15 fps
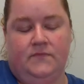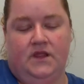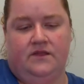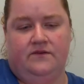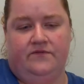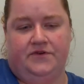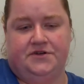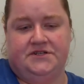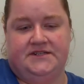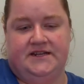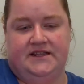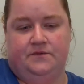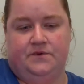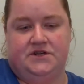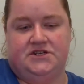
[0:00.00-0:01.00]
The first
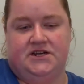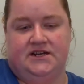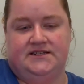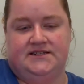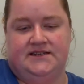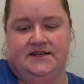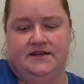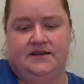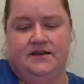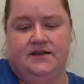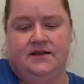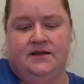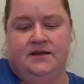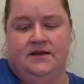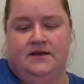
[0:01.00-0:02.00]
day that we checked in,
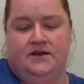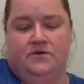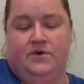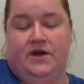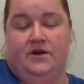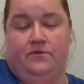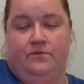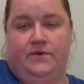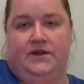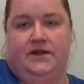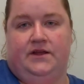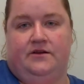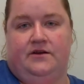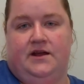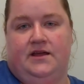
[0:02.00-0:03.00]
we had a
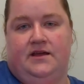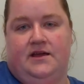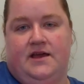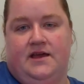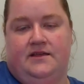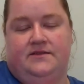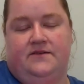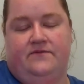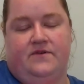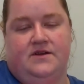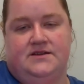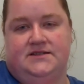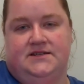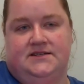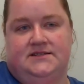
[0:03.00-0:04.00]
really great guy at the
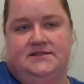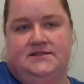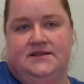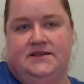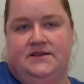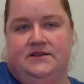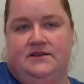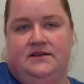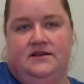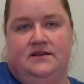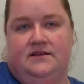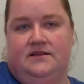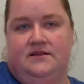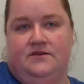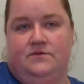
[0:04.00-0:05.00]
front desk. He
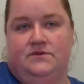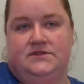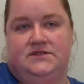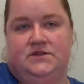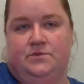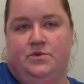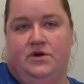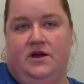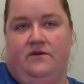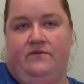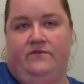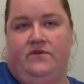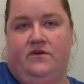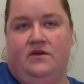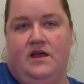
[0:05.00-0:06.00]
was super
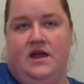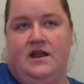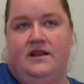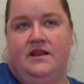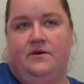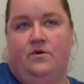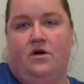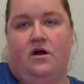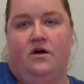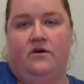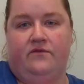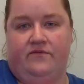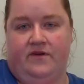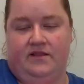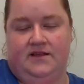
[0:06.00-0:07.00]
helpful, and they were all
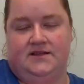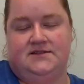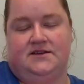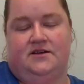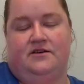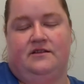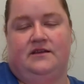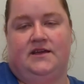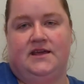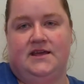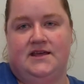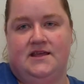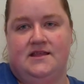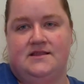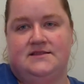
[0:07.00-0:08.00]
friendly to all the
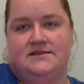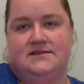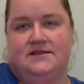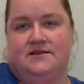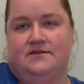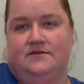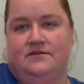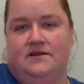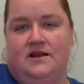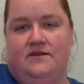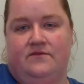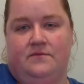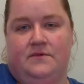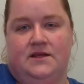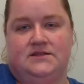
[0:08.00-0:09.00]
kids. None of
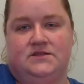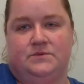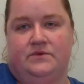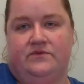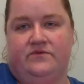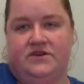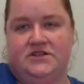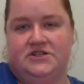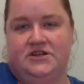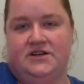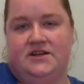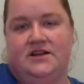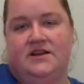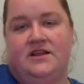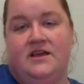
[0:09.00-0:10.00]
them got super
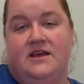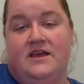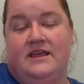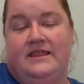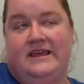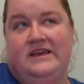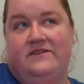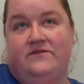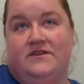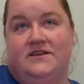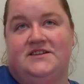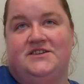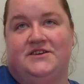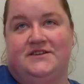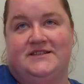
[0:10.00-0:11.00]
frustrated. They even
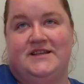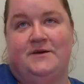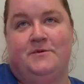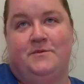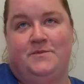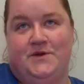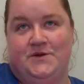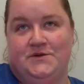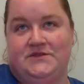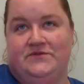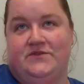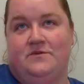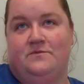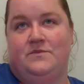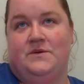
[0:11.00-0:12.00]
took some abuse
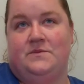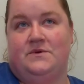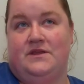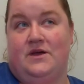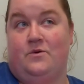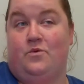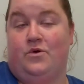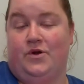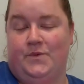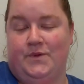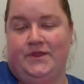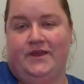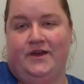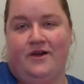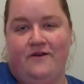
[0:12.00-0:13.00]
from people that weren't
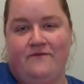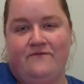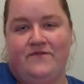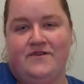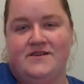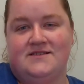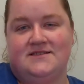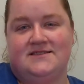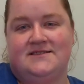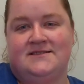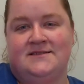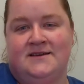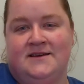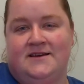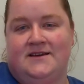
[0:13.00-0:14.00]
with the conference.
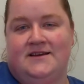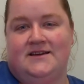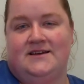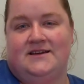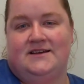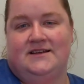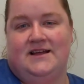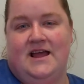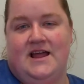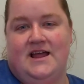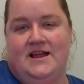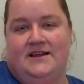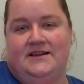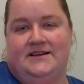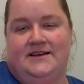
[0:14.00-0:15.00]

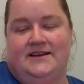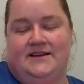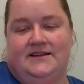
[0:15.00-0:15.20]
And